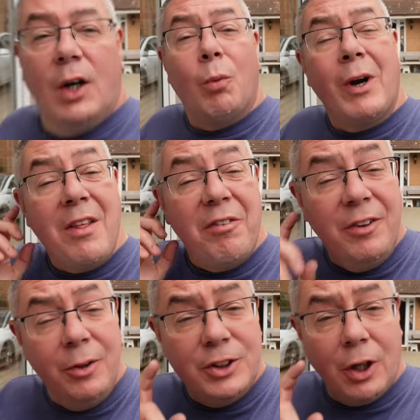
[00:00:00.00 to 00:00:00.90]
One of the
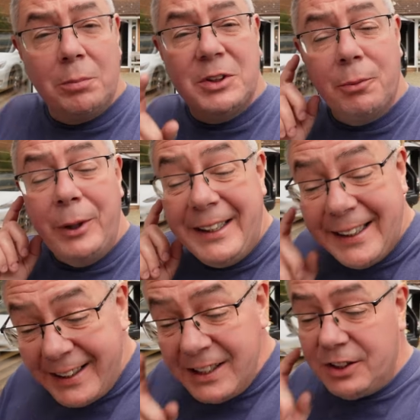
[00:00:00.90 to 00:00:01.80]
few jobs that we
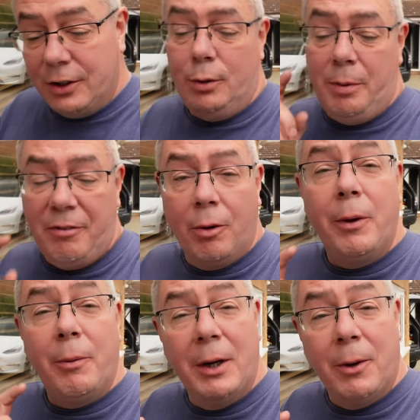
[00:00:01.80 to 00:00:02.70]
didn't do before
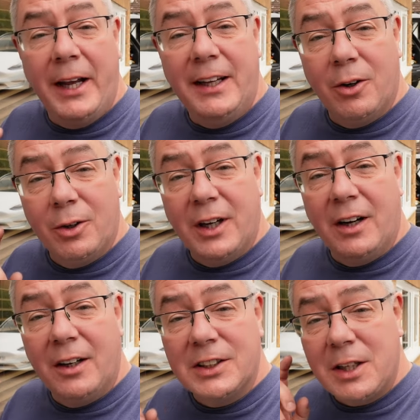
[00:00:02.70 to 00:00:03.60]
we went away on
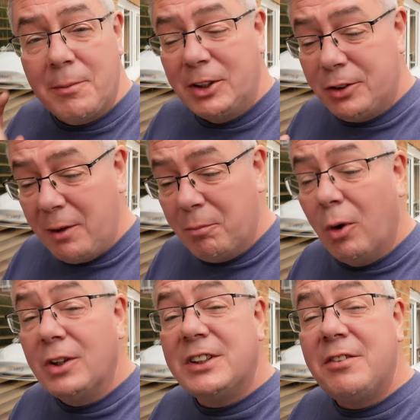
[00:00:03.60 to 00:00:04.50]
our summer trip
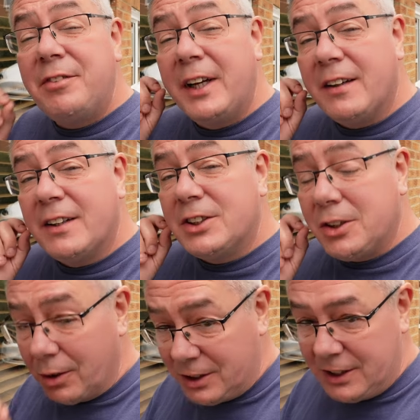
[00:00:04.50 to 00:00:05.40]
was to fit the
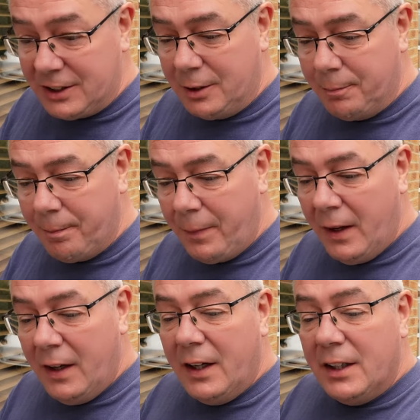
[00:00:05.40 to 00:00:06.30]
SOG system.
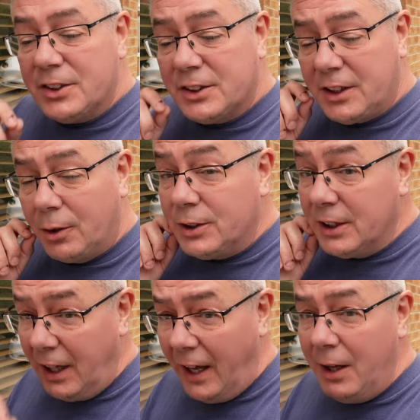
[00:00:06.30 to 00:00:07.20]
So
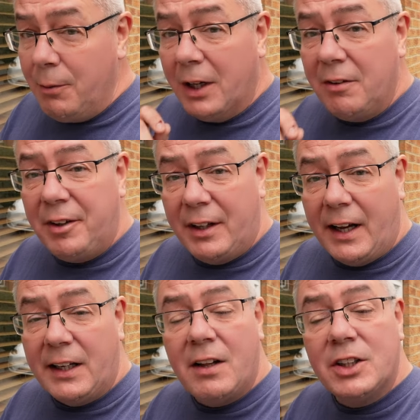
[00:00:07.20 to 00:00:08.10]
today we're going to fit
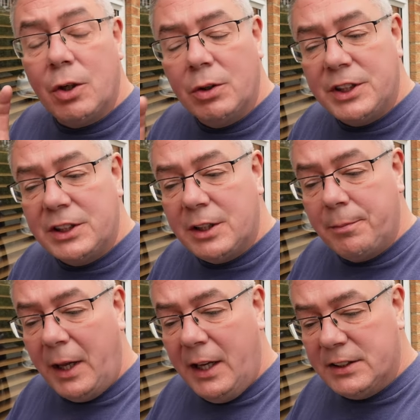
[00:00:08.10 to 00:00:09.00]
that. Now the SOG
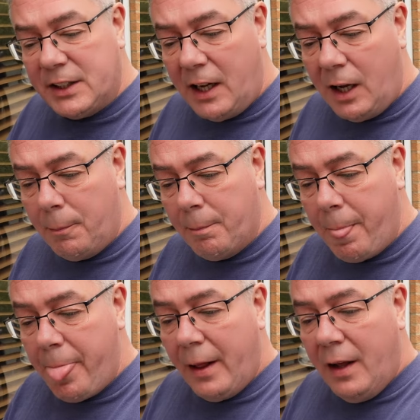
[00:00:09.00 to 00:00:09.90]
system is um,
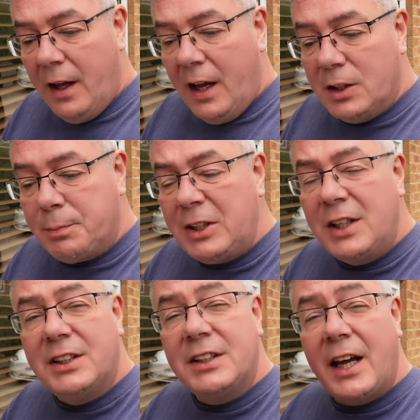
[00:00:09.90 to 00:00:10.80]
it's
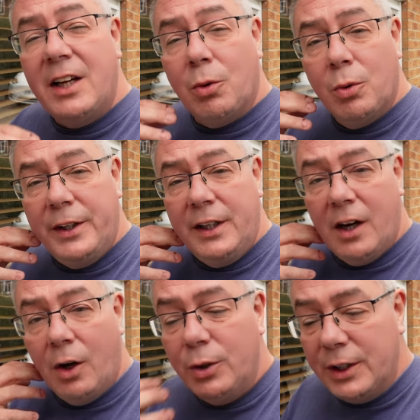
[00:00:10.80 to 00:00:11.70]
basically to take all the
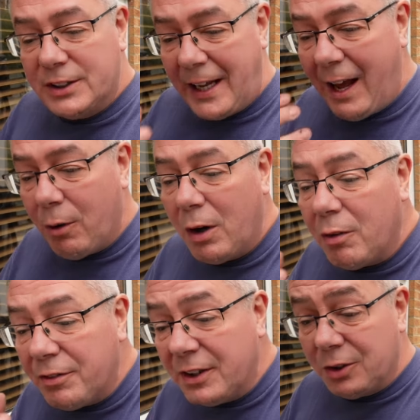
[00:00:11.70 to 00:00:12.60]
odours out
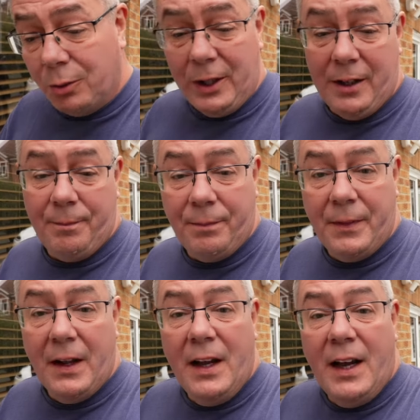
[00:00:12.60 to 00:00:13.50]
of the toilet.
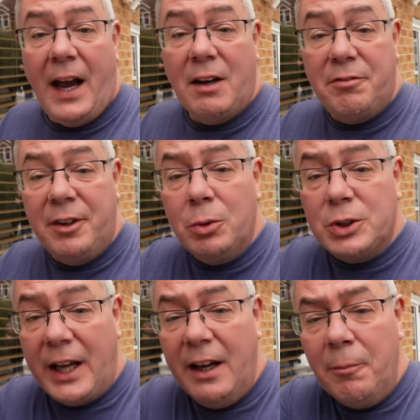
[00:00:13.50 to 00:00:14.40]
And Phil's here.